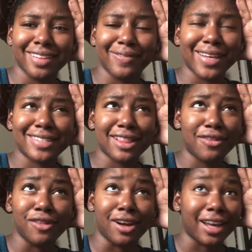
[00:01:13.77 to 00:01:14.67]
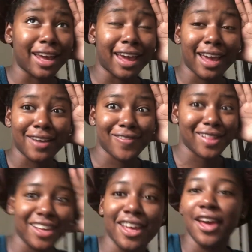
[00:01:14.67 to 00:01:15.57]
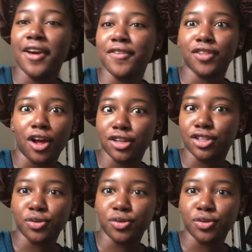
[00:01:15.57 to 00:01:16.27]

because I love vlogging and I feel like vlogs